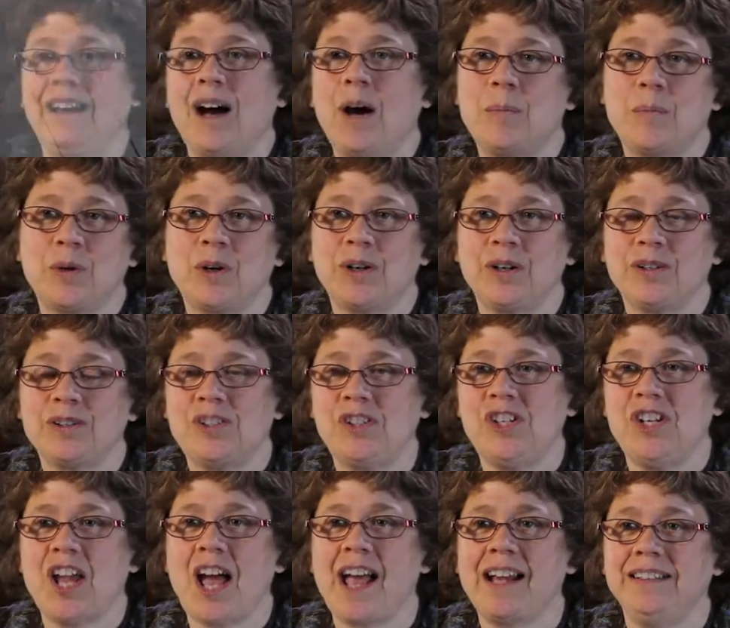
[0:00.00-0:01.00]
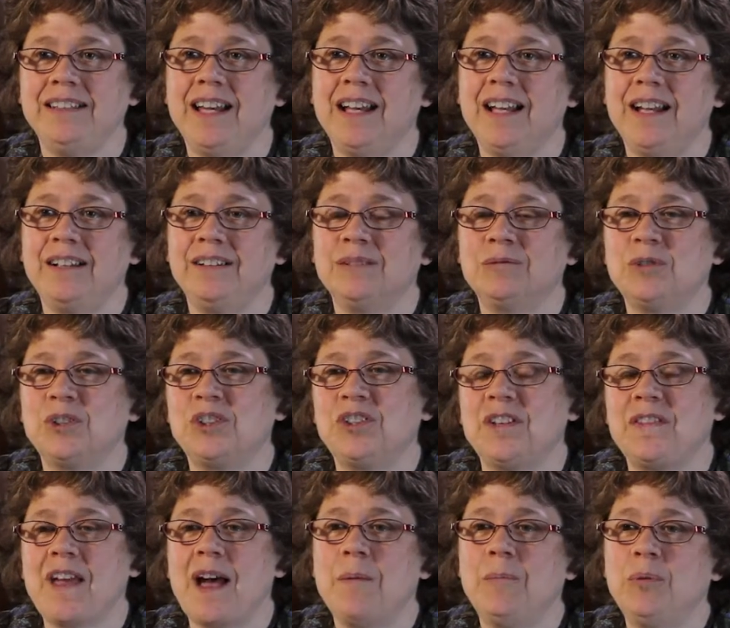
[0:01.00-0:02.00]
upper GI done, which
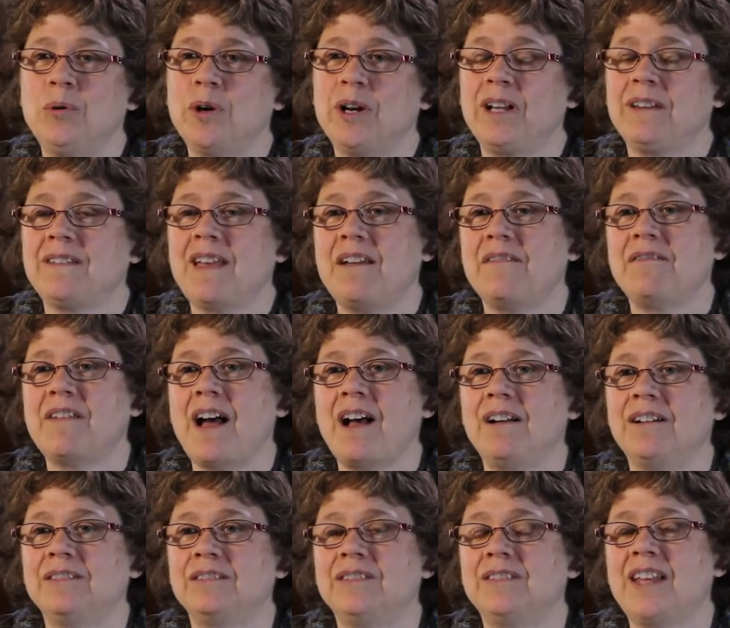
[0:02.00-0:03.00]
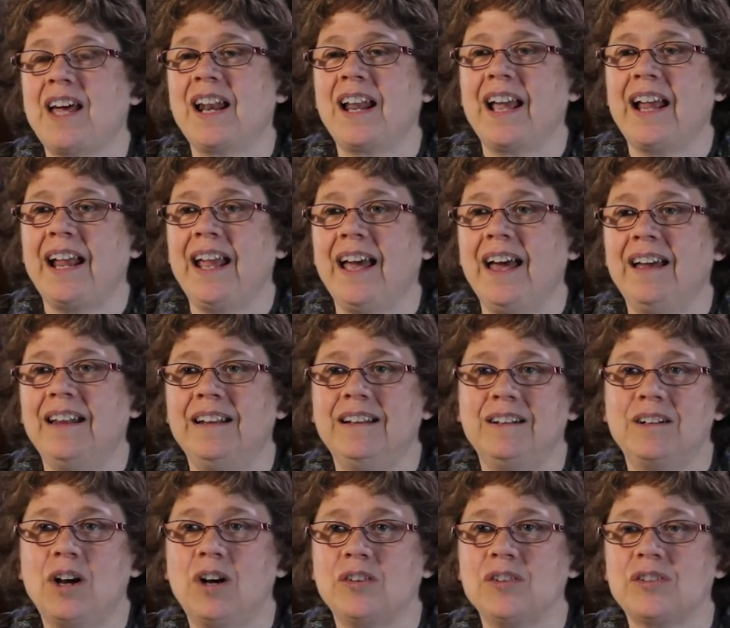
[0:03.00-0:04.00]
at that point they found that I had
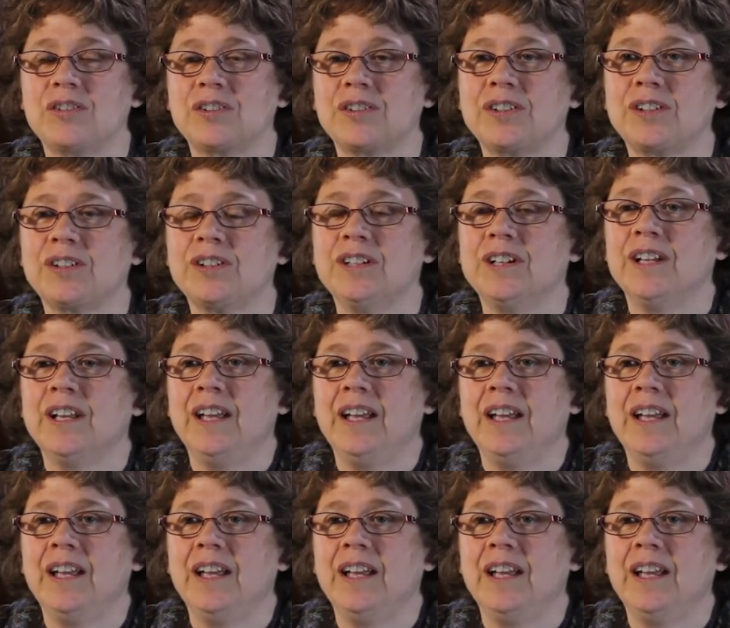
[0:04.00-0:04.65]
an ulcer